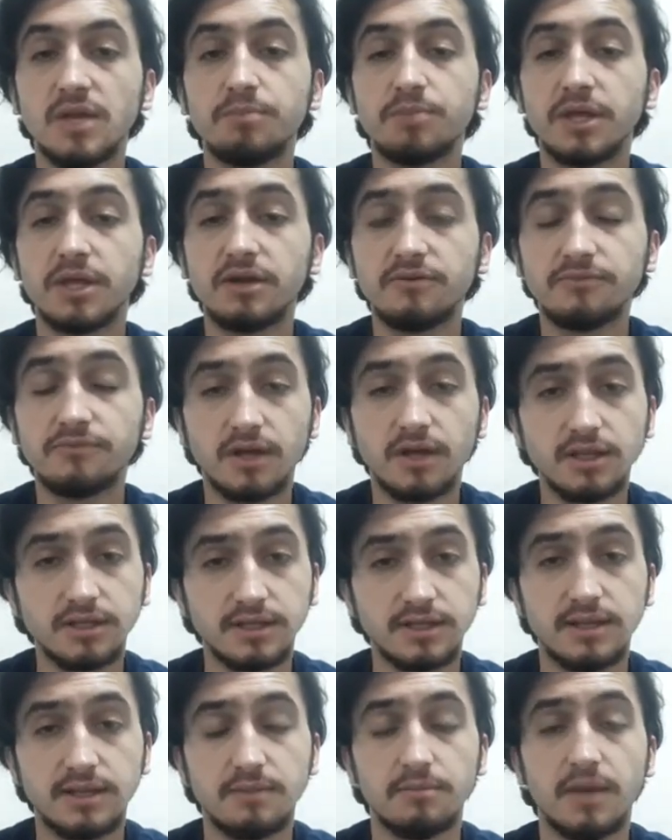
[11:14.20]
peripheral
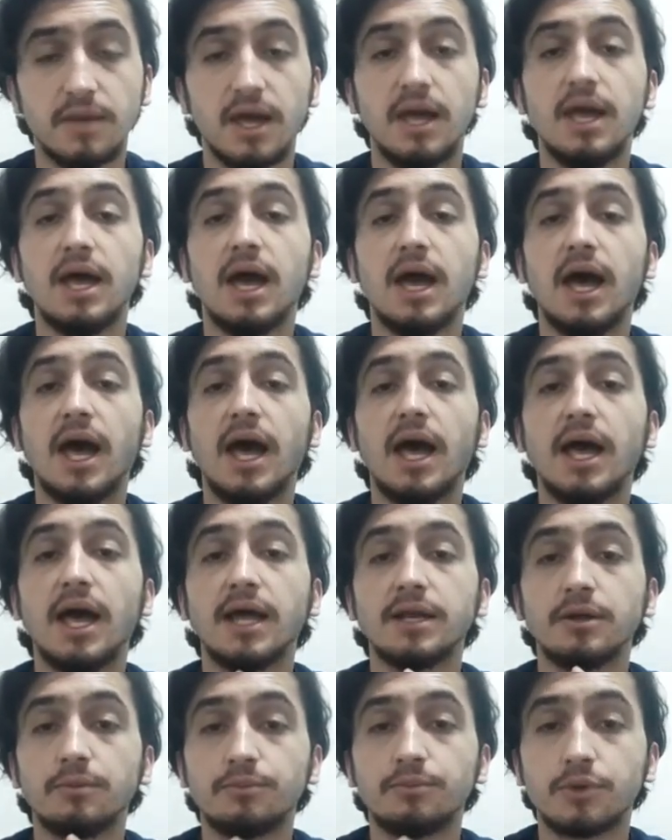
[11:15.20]
edema,
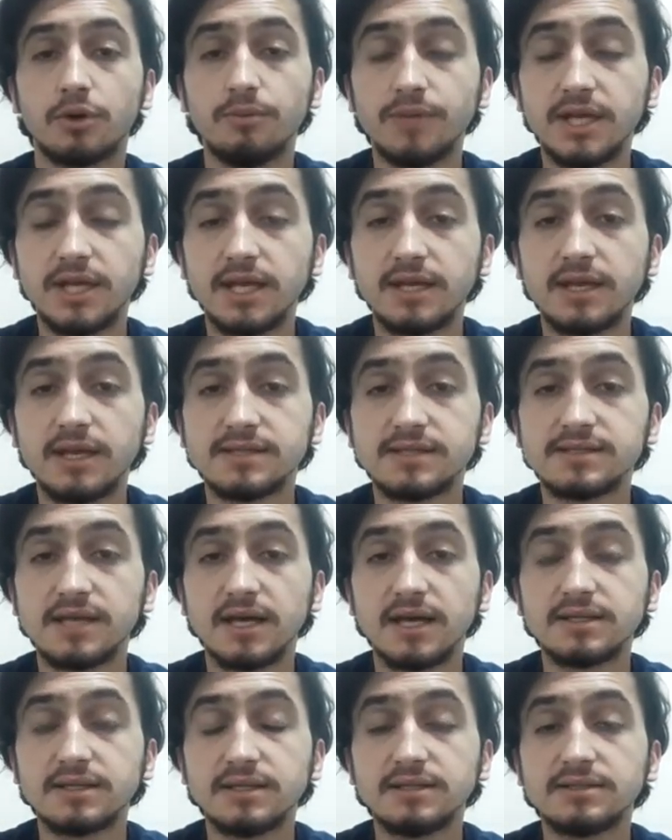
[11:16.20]
and prominent
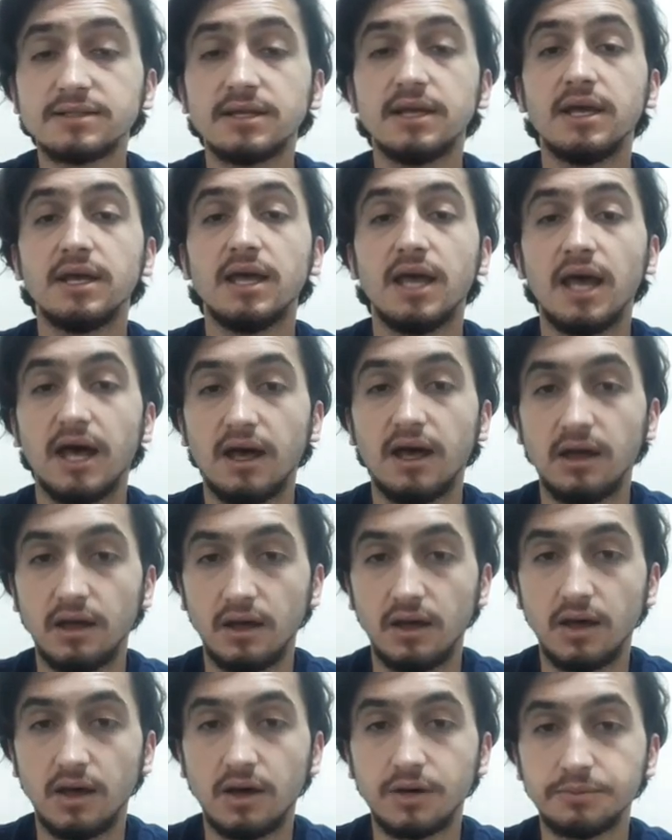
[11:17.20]
ascites
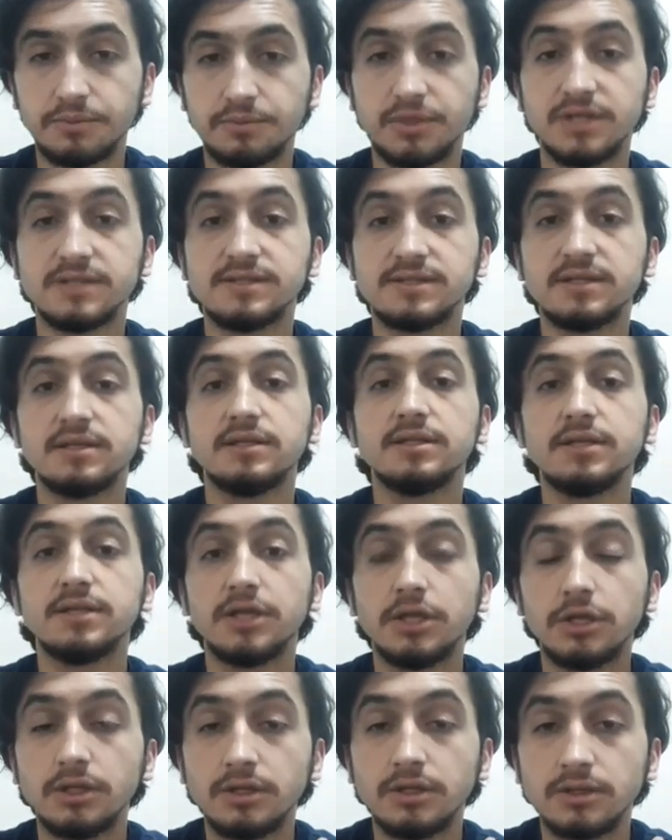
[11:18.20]
are present
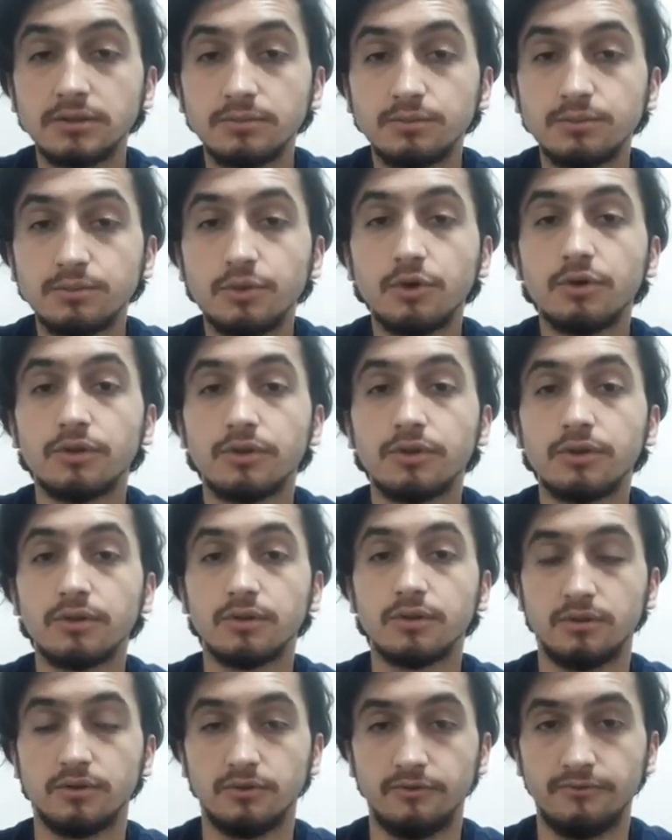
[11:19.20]
in both
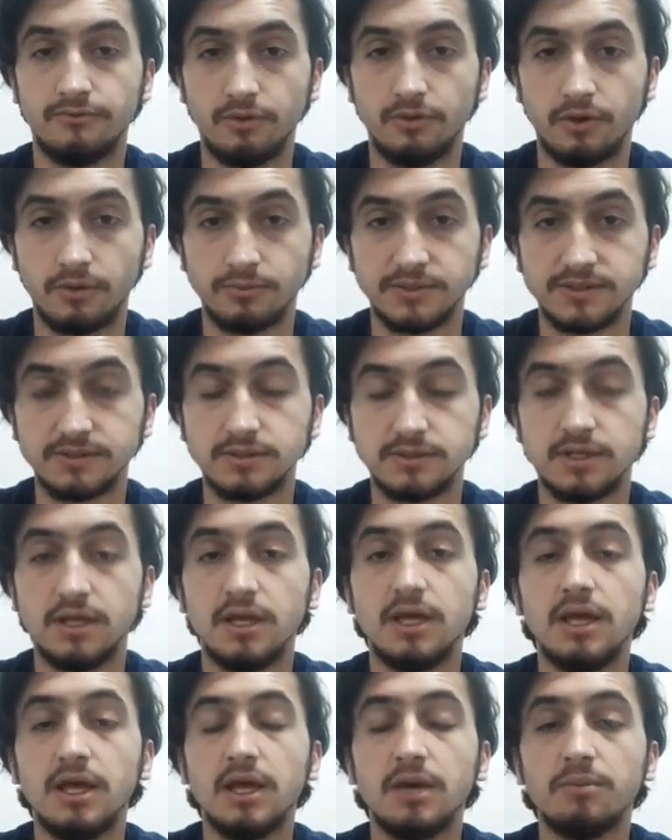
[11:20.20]
forms.
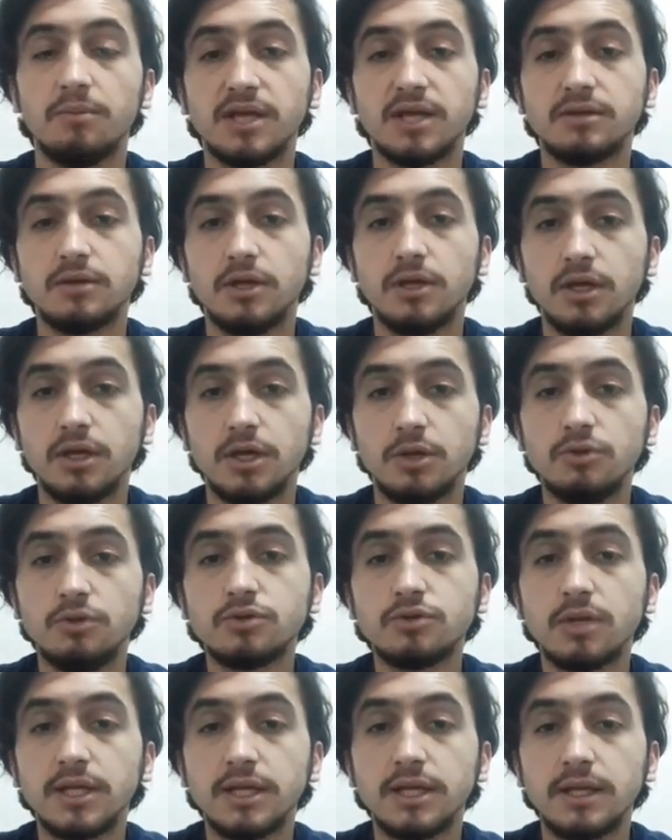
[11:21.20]
But
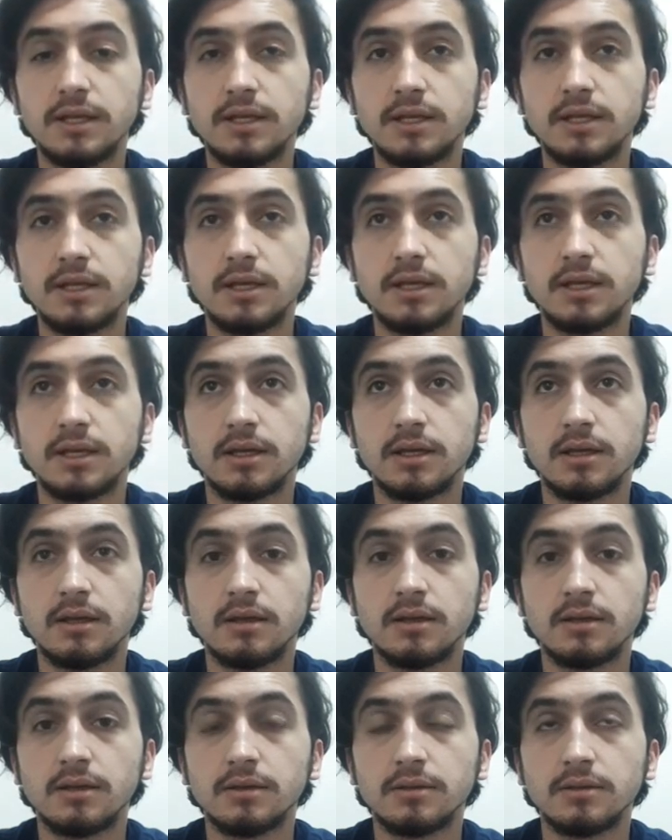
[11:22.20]
usually in
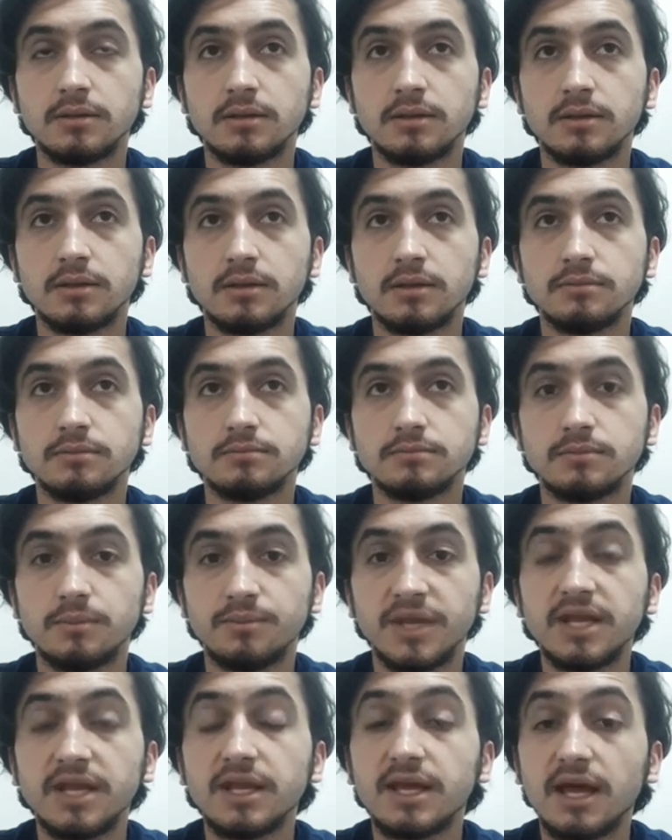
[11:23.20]

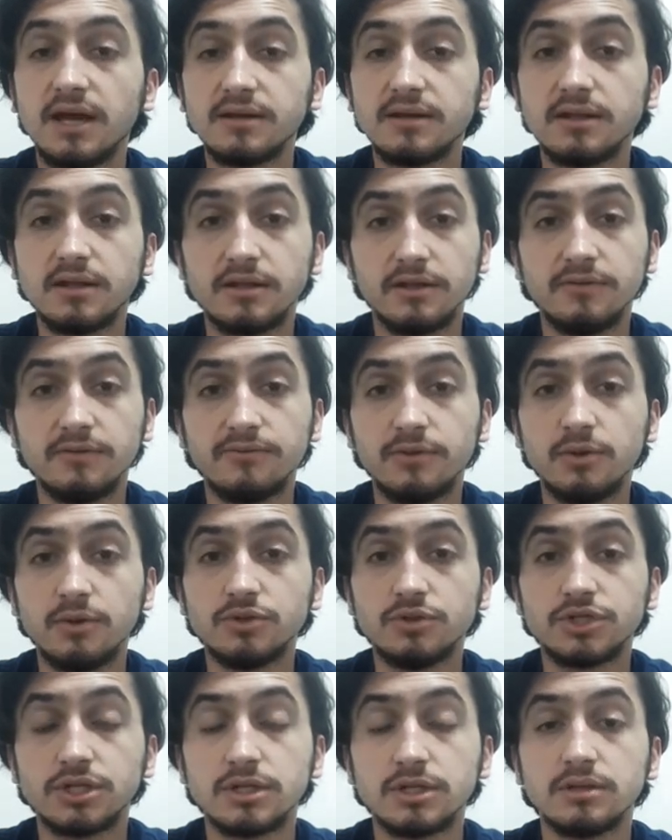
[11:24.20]
pericardial
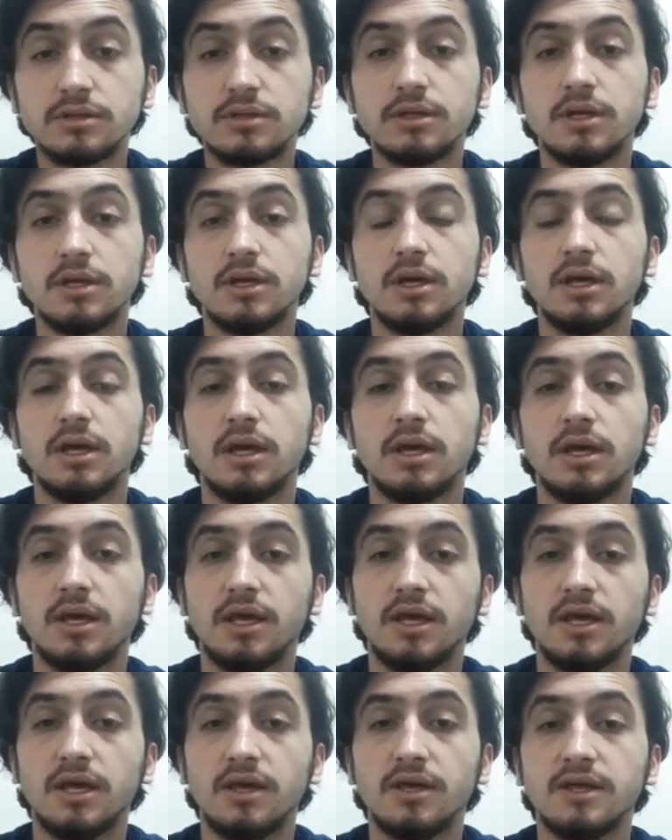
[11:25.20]
effusion
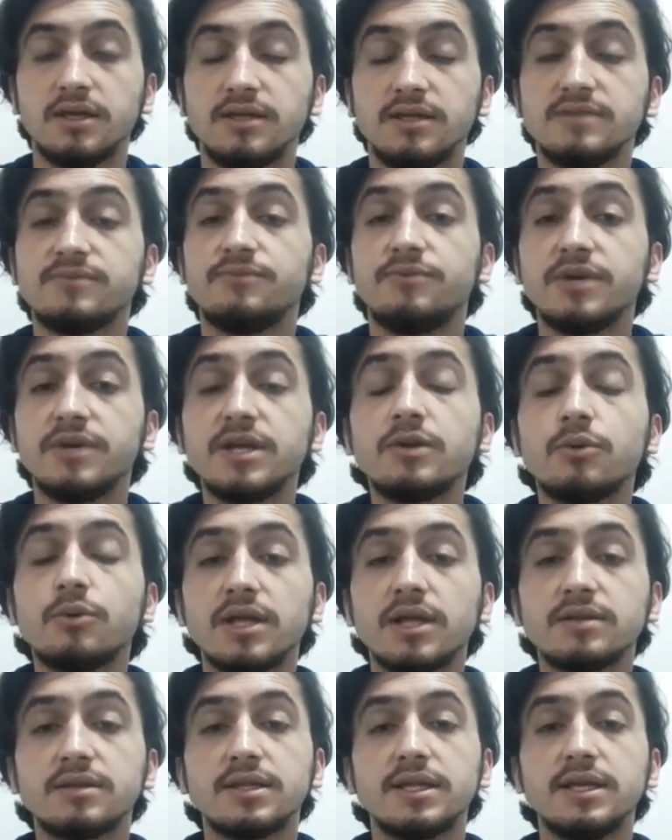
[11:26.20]
is
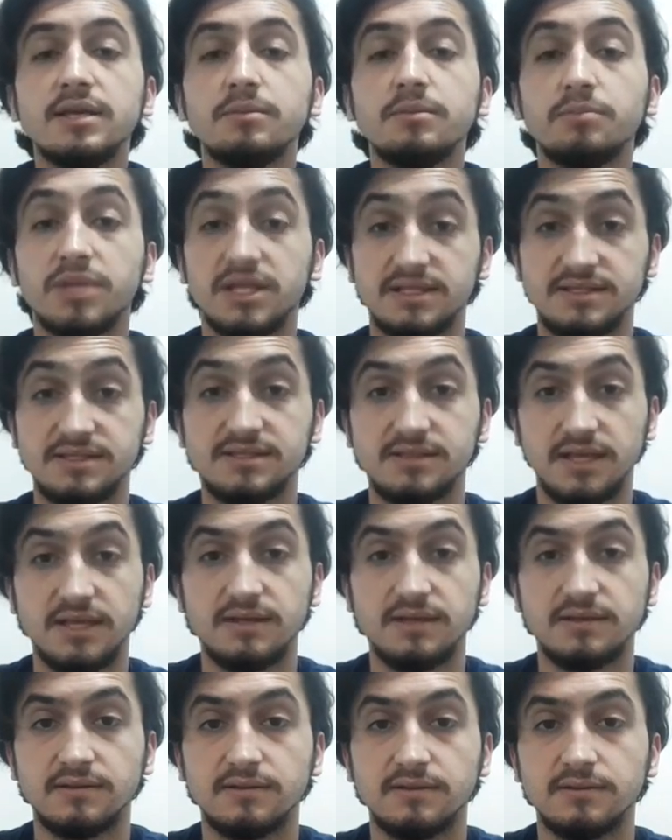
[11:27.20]
frequently
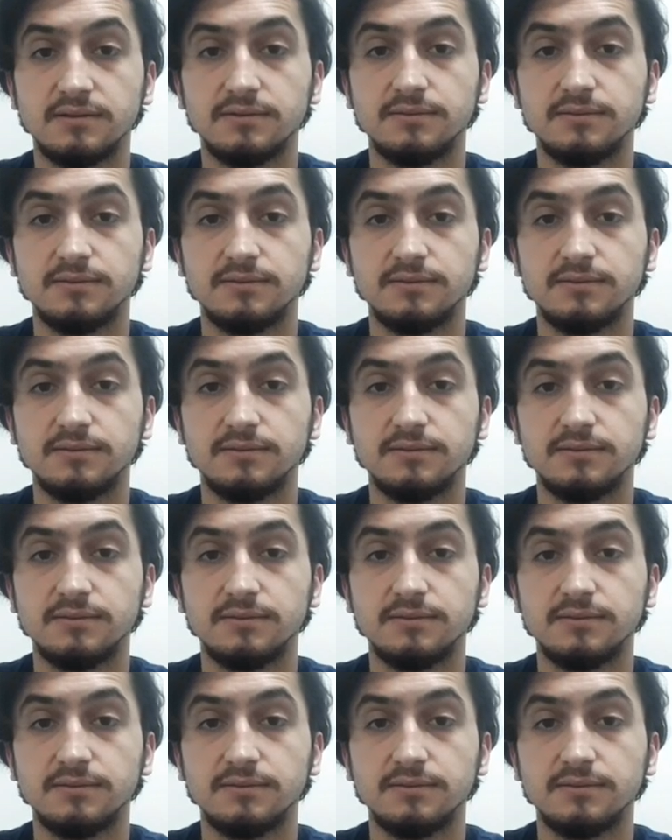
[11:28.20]
blood-stained.